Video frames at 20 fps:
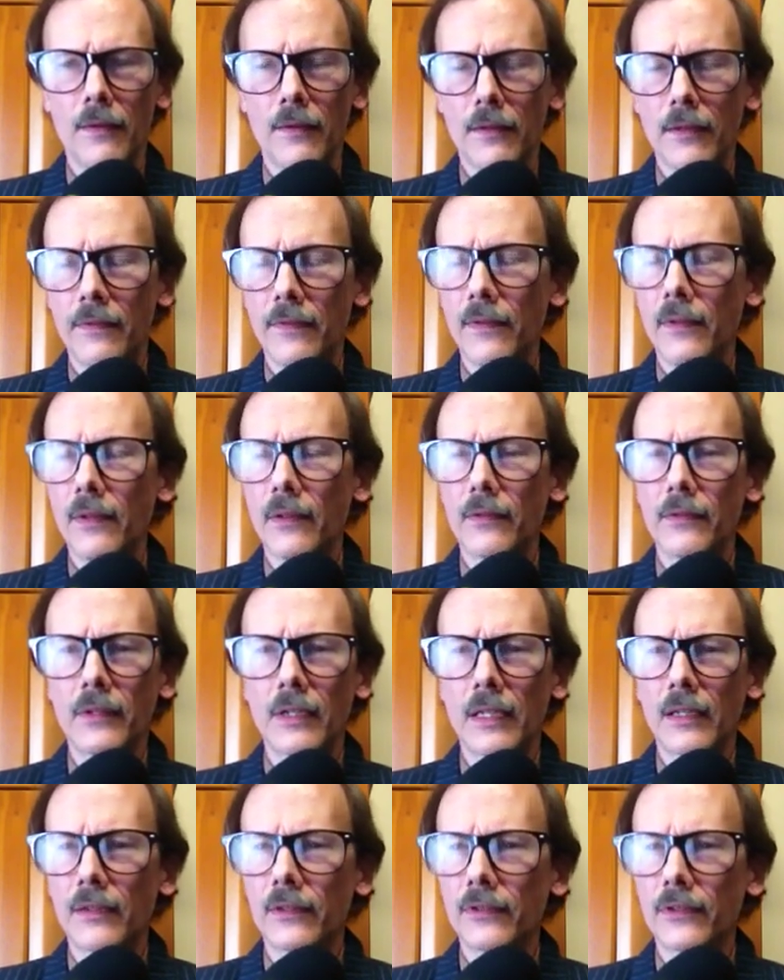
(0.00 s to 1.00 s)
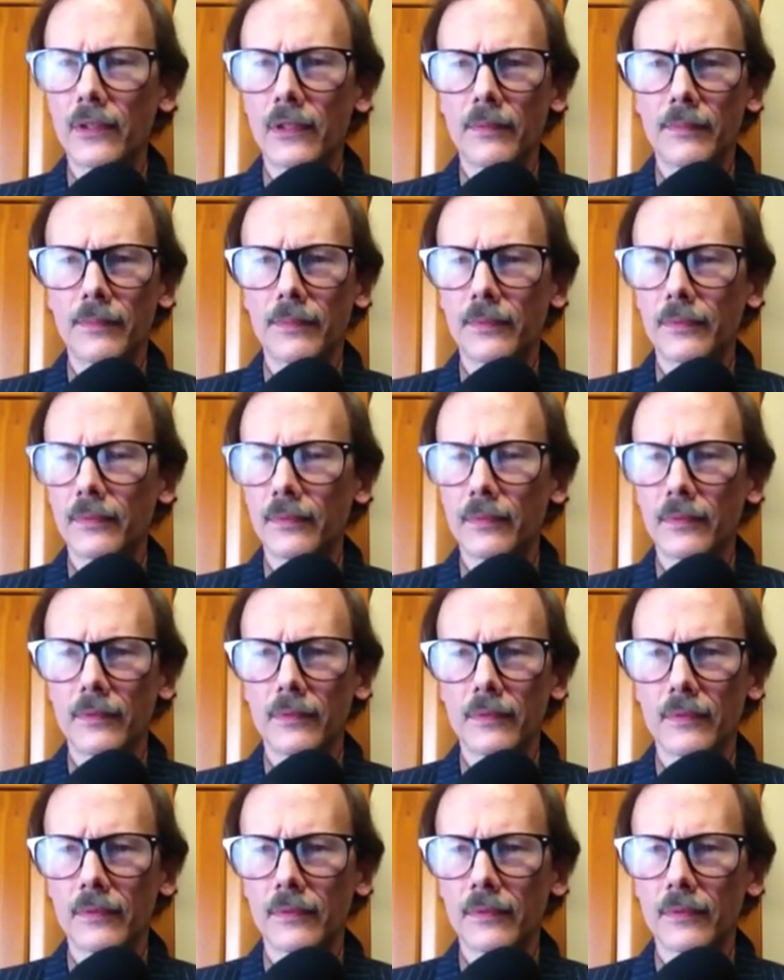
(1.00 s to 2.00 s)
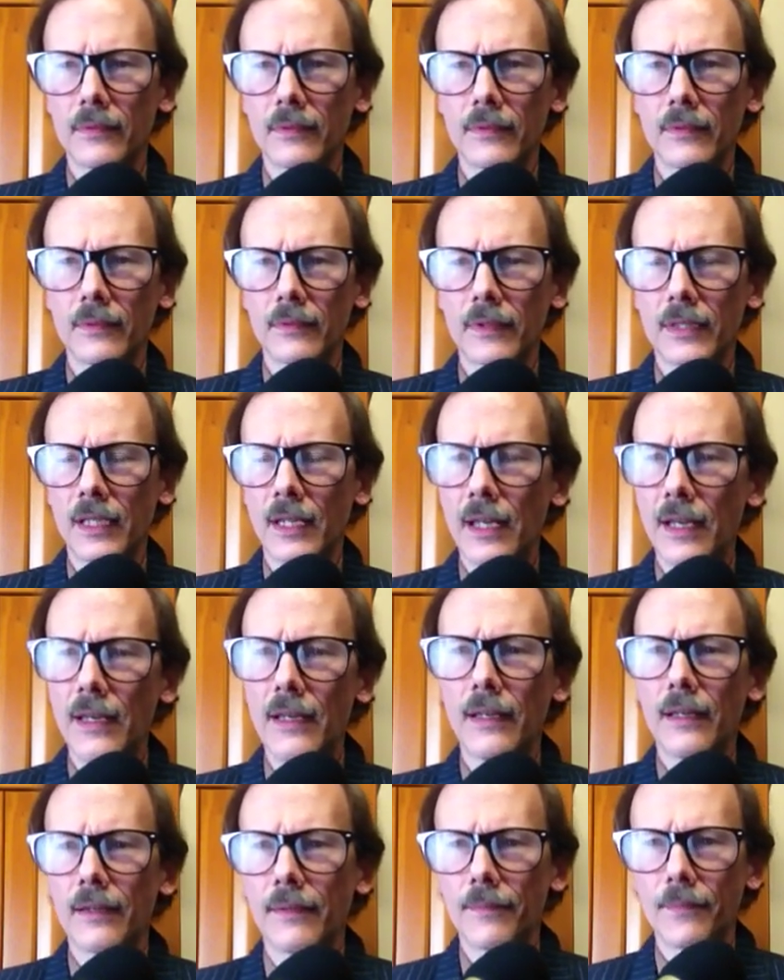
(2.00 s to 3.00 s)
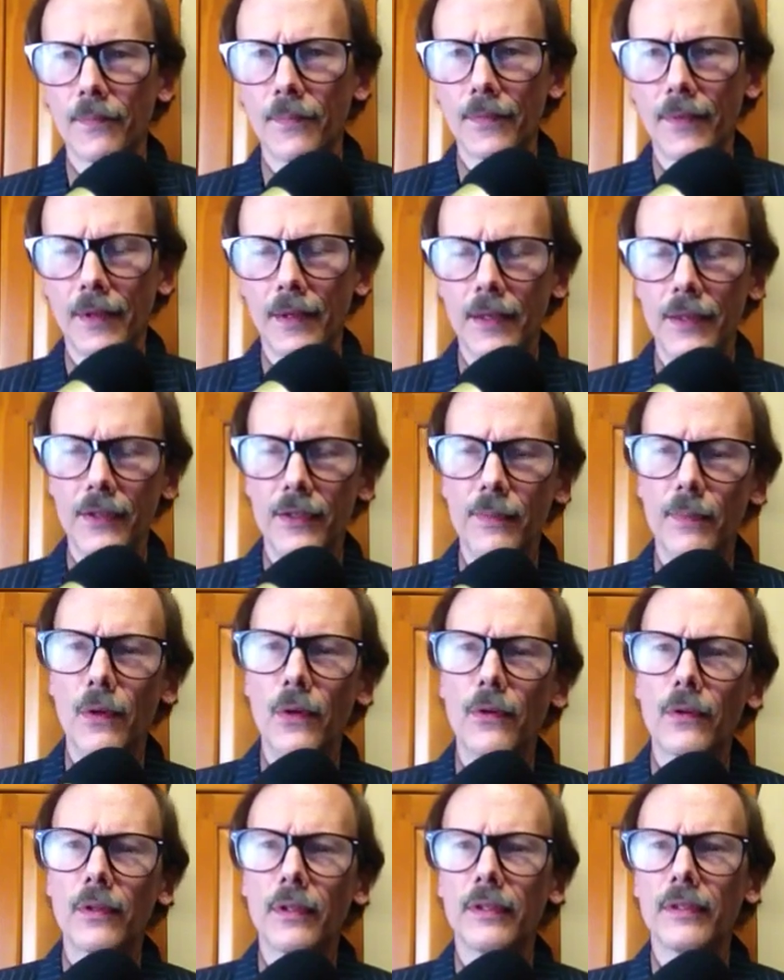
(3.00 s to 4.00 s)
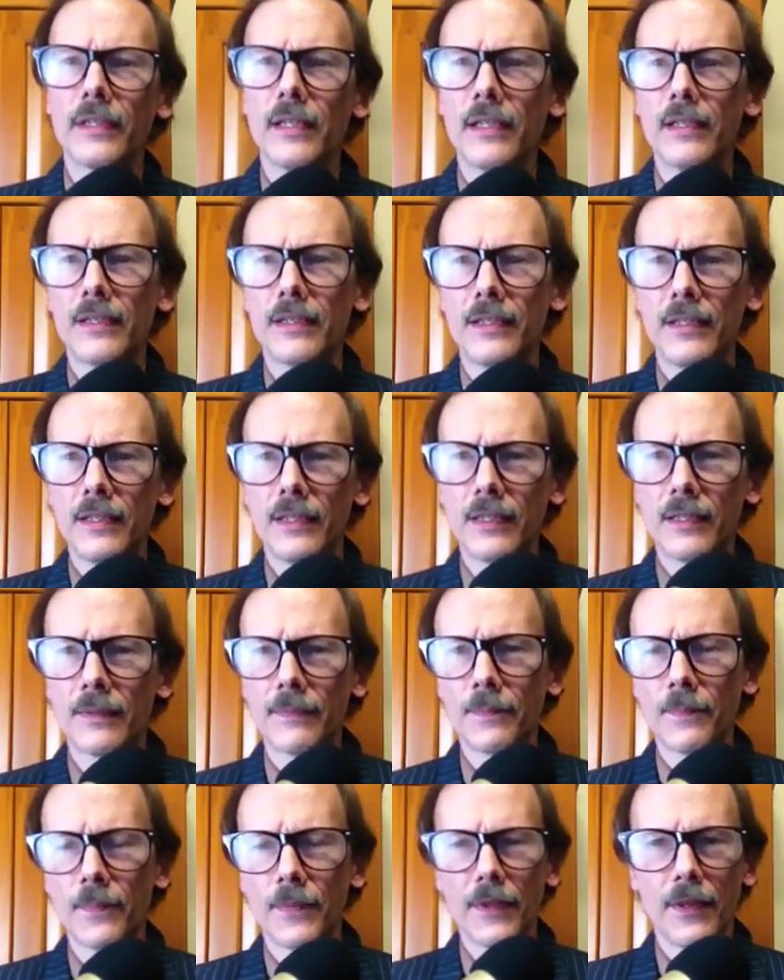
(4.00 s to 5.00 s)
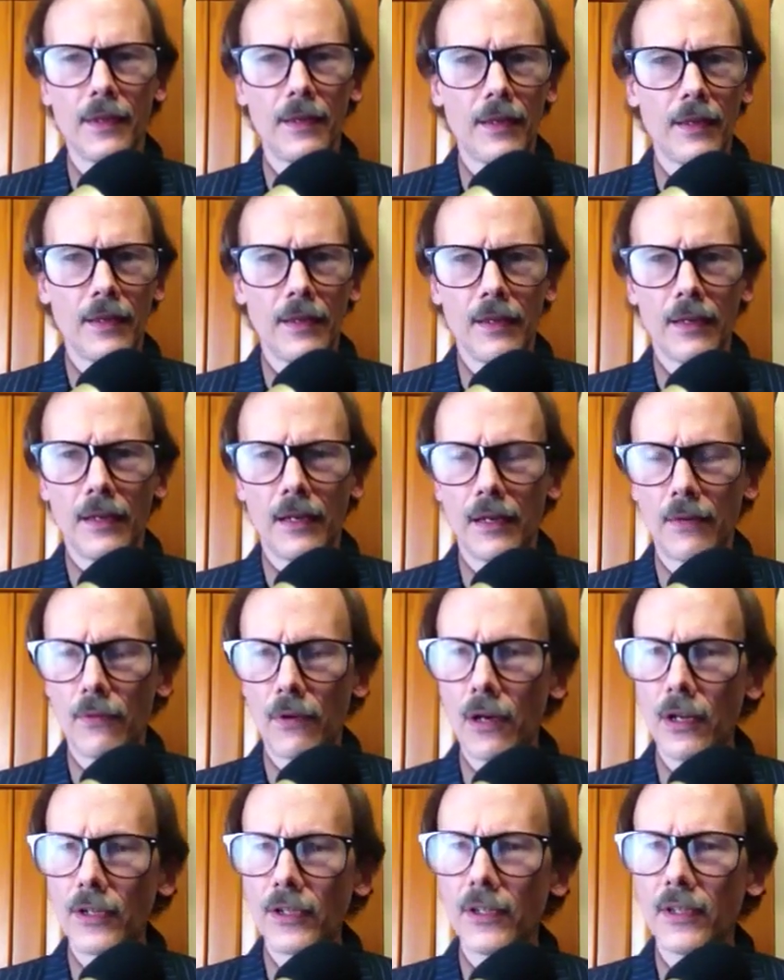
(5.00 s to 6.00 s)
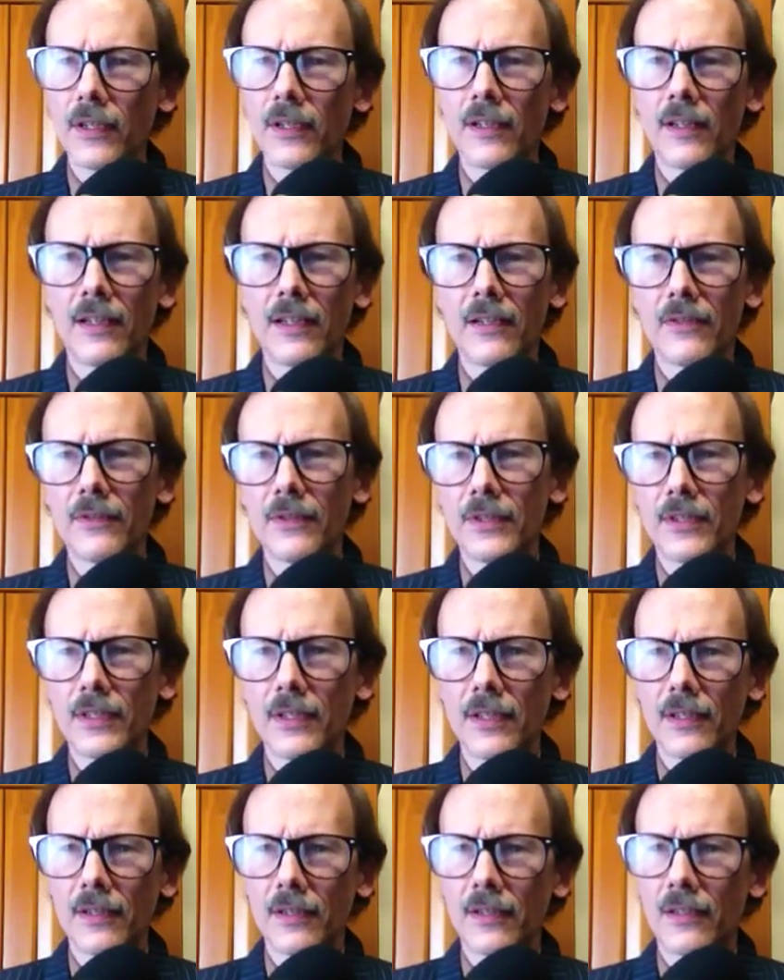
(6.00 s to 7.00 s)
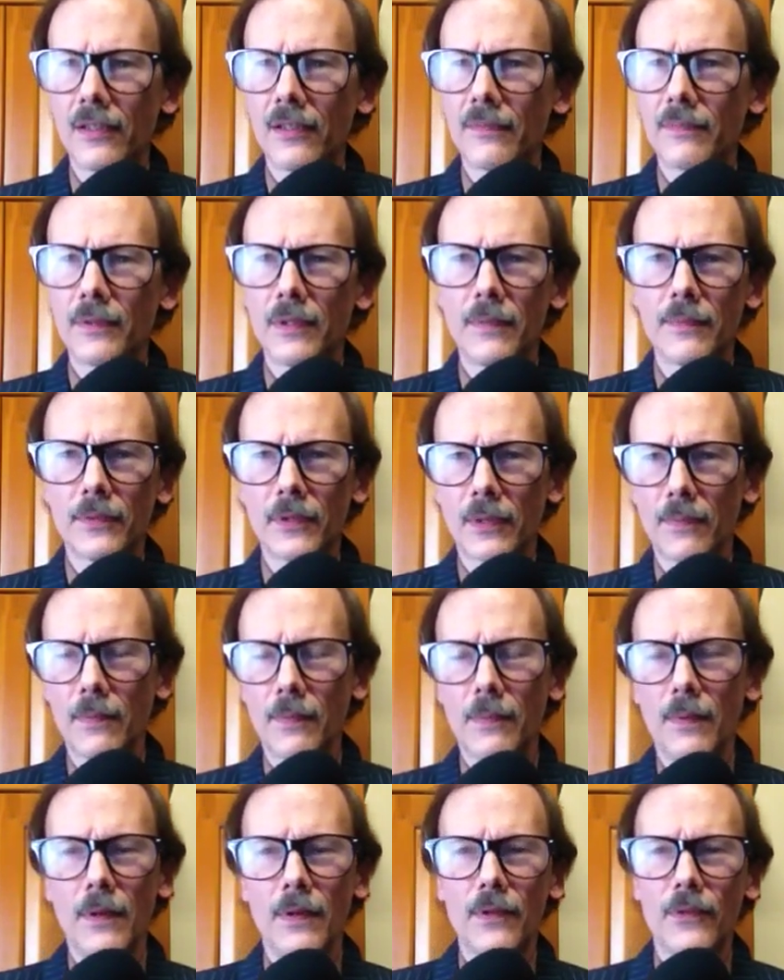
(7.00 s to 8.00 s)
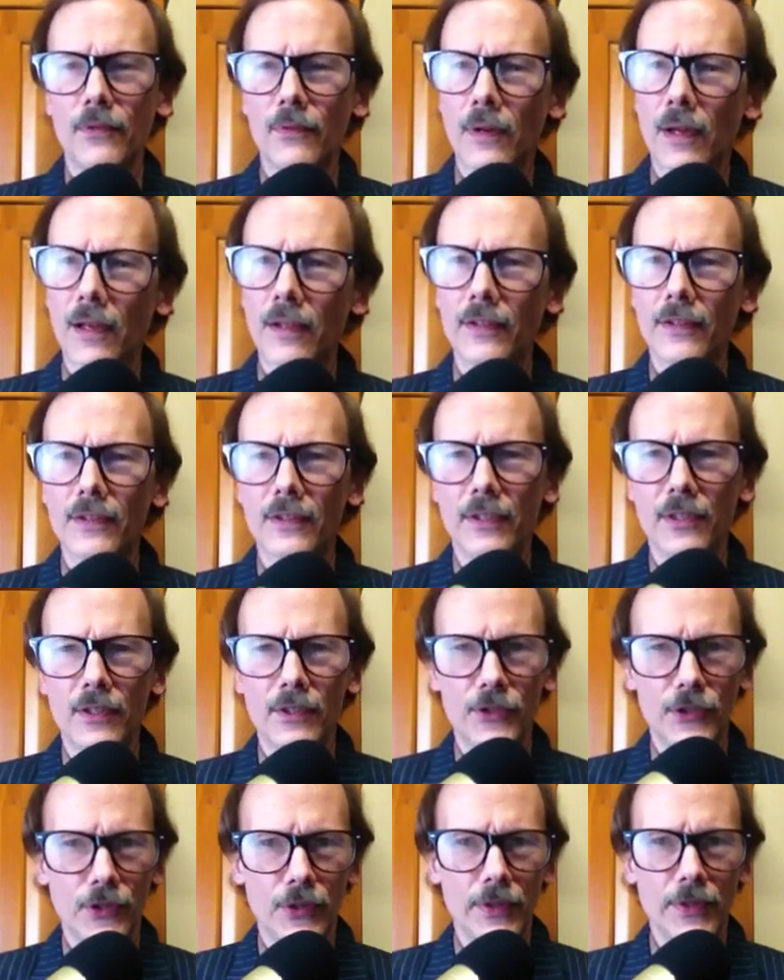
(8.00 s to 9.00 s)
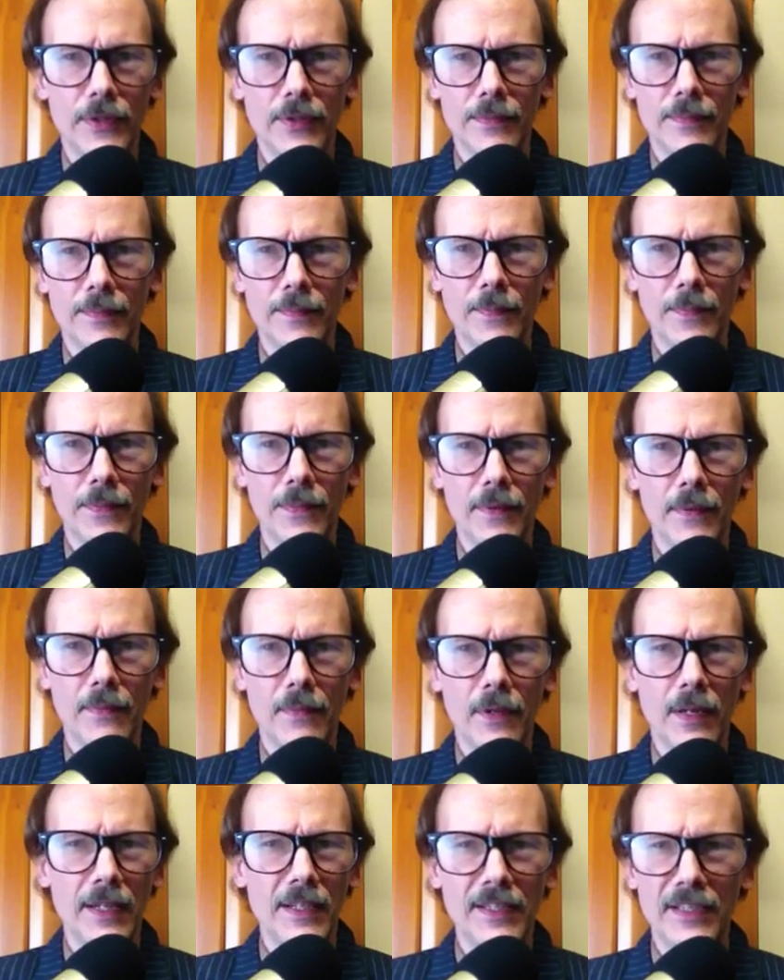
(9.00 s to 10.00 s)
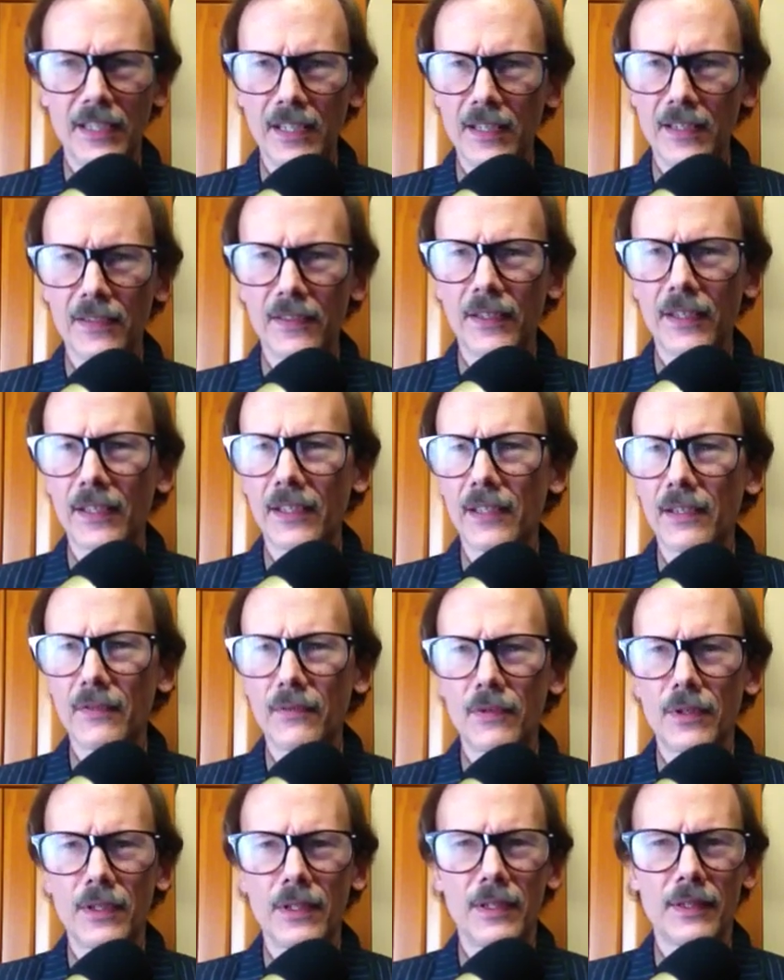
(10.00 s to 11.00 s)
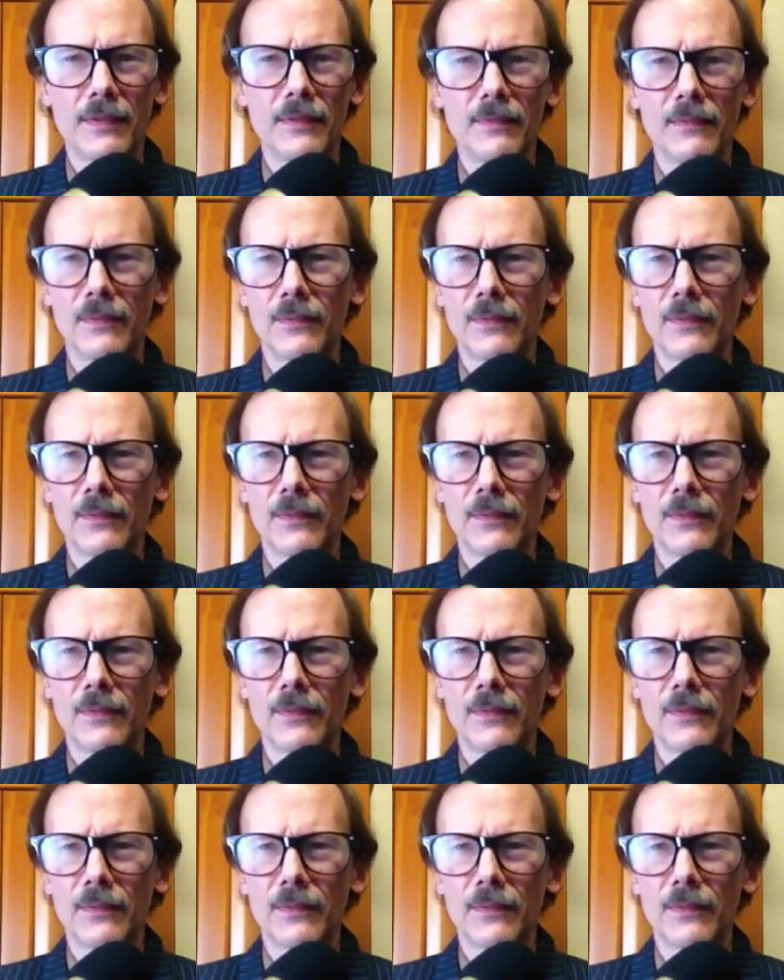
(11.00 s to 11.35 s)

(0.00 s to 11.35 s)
Even though Donald Trump today, he spoke in Tennessee, I watched it and I always get all pumped up about his rallies and enjoy them. But I didn't like it when he